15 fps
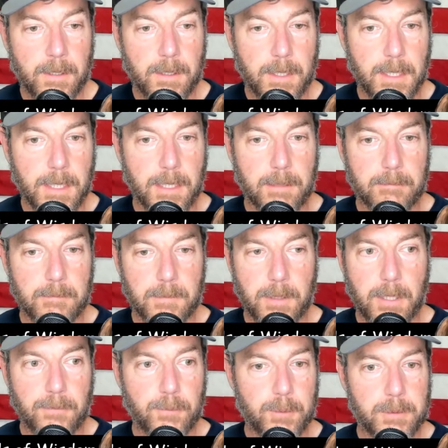Law
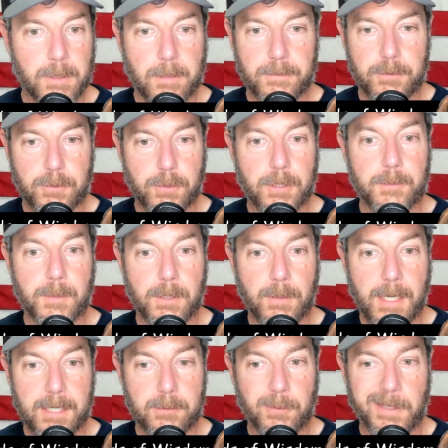enforcement officers, trust me, you
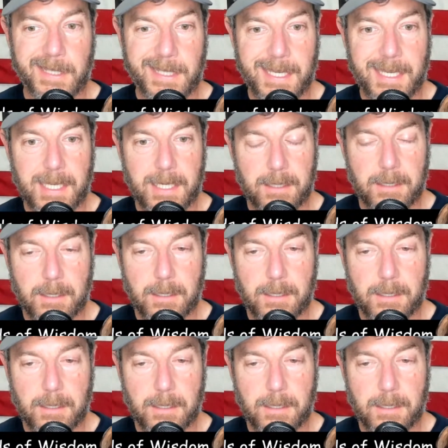guys will get